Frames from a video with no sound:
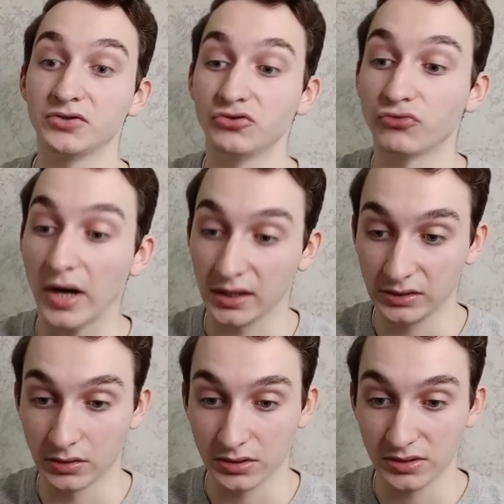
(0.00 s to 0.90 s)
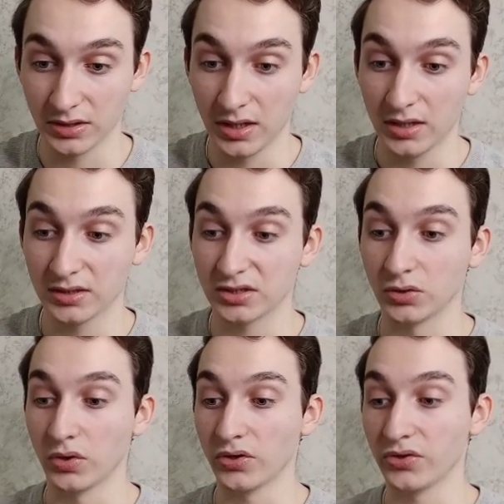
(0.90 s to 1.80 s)
directors.
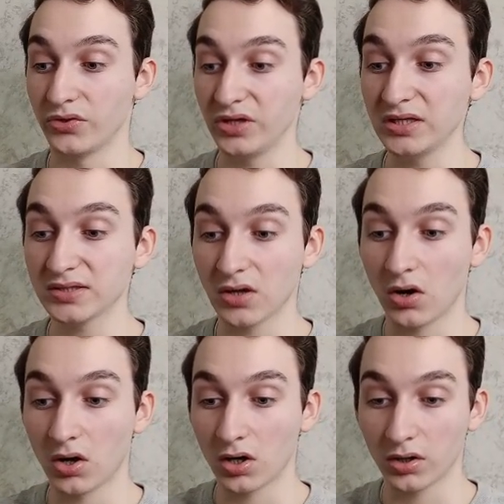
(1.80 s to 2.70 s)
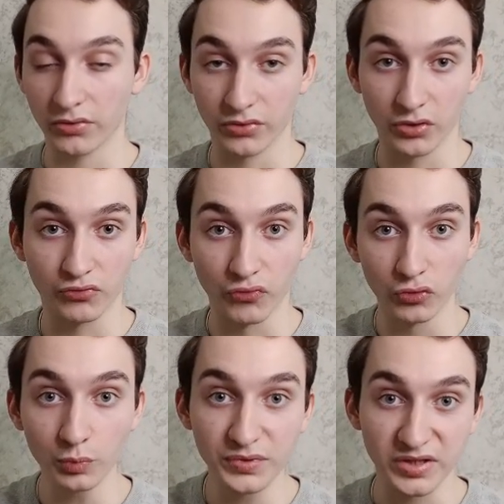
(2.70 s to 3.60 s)
So these are the
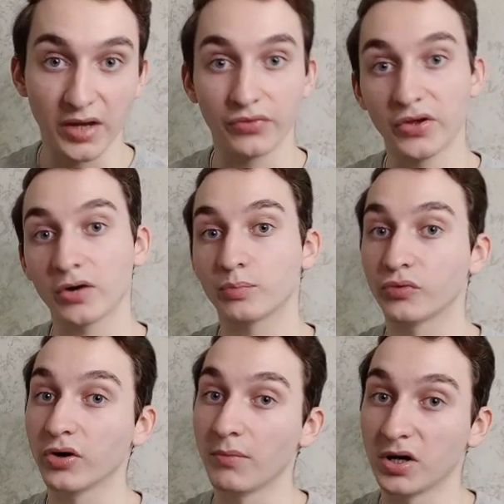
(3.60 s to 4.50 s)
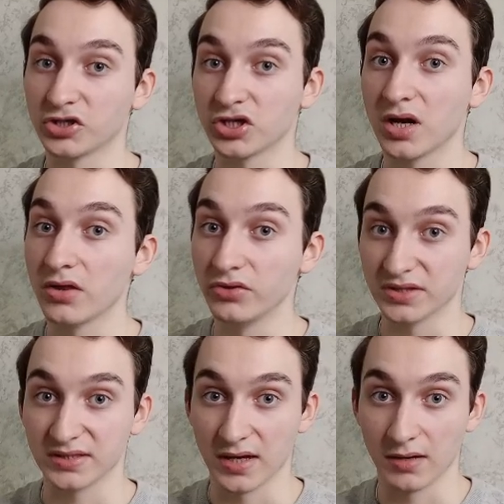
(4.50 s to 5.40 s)
groups and they're pretty much the
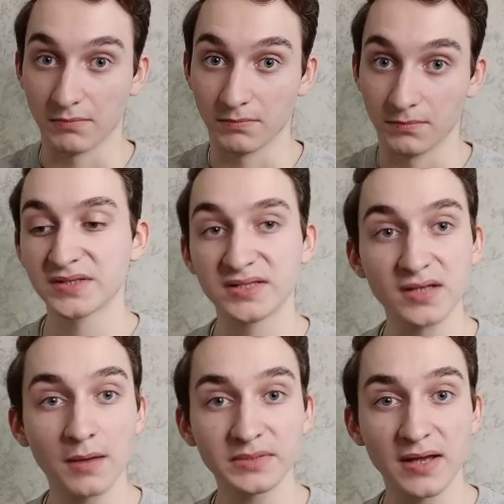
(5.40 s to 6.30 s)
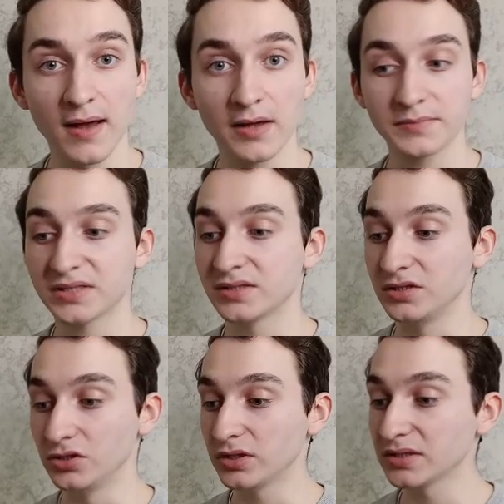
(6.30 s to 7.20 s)
same. Sometimes
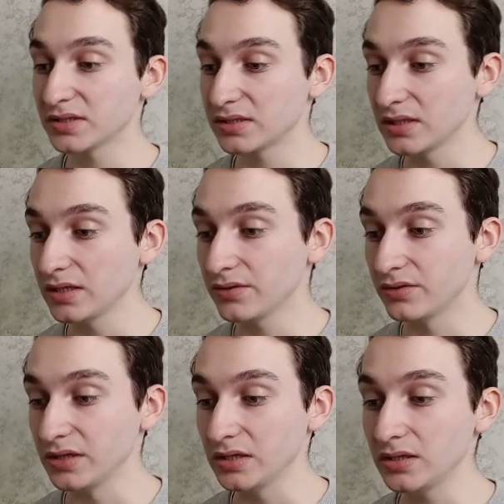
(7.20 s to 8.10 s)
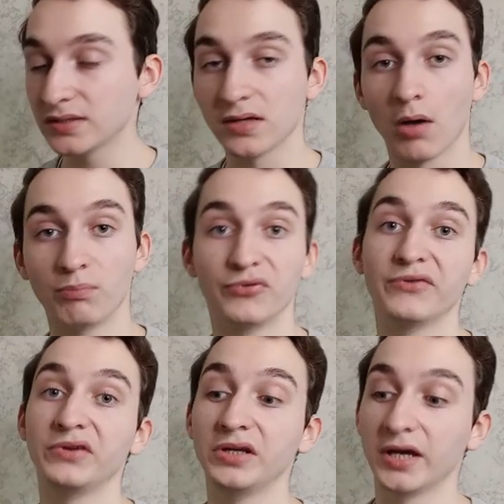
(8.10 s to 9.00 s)
you can see these
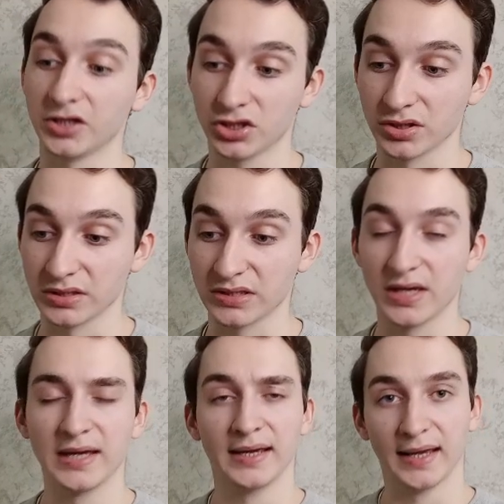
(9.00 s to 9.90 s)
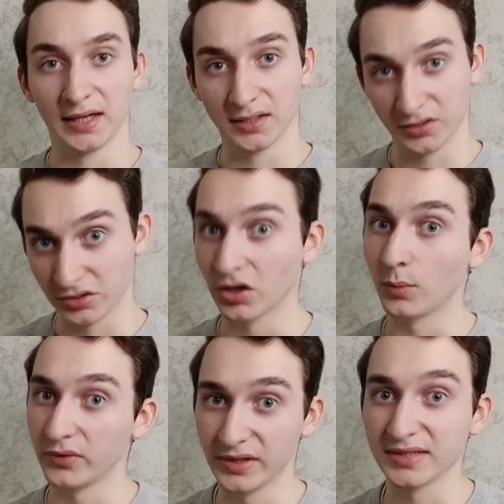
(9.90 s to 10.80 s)
abbreviations and you know
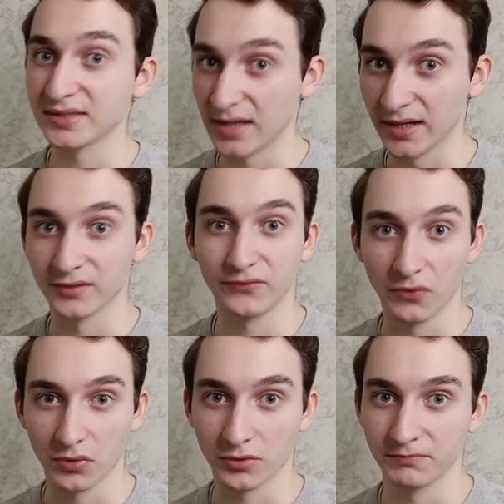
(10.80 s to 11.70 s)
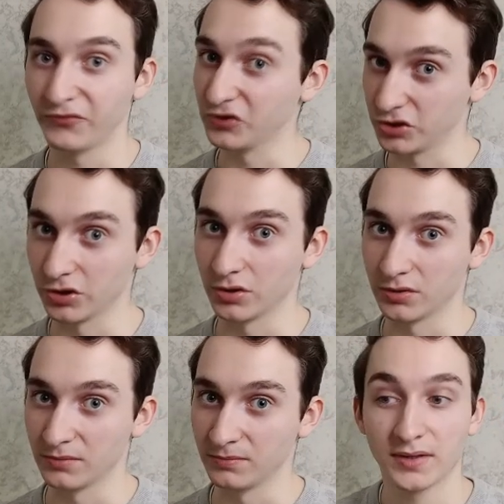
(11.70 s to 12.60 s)
what they stand for
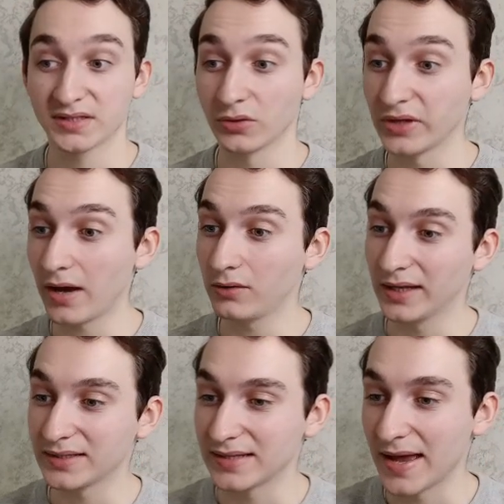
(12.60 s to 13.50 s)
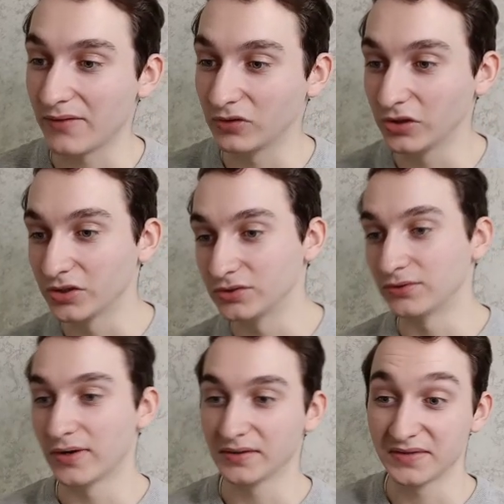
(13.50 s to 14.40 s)
sure. So now let's have a
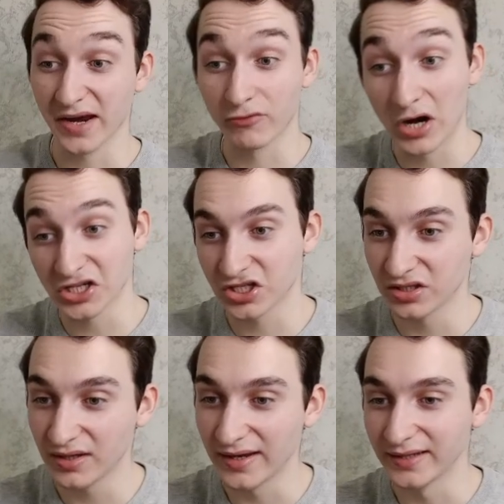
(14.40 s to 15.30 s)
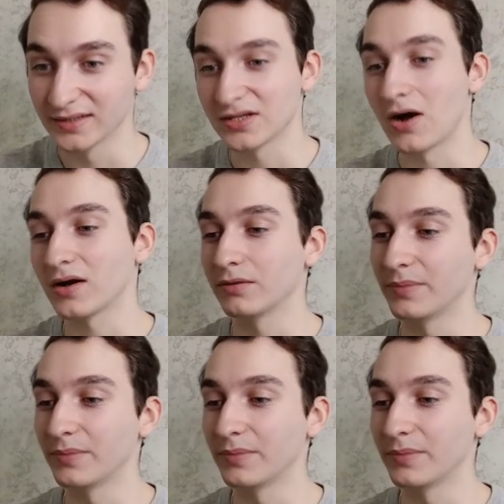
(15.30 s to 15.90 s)
little digression and talk